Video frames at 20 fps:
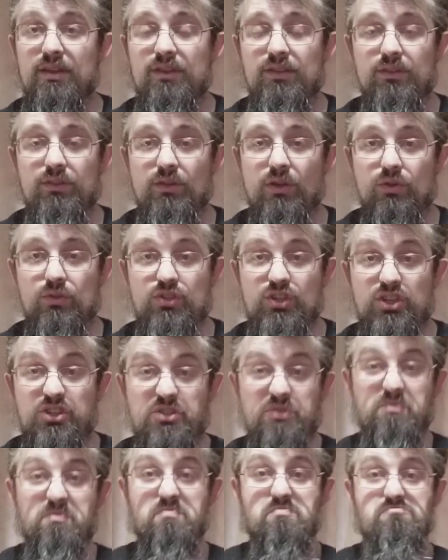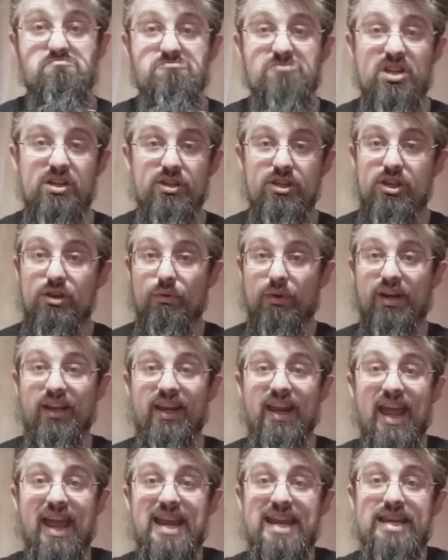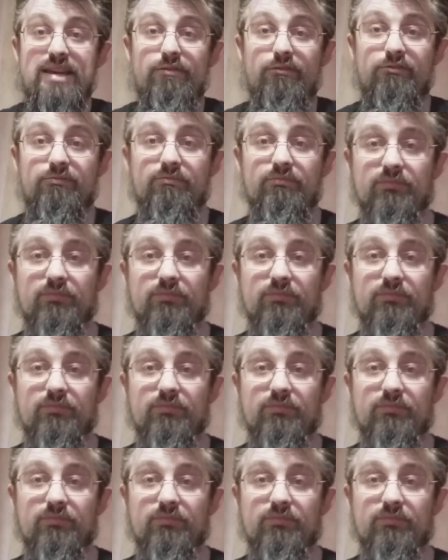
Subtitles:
Not just you're in a cave.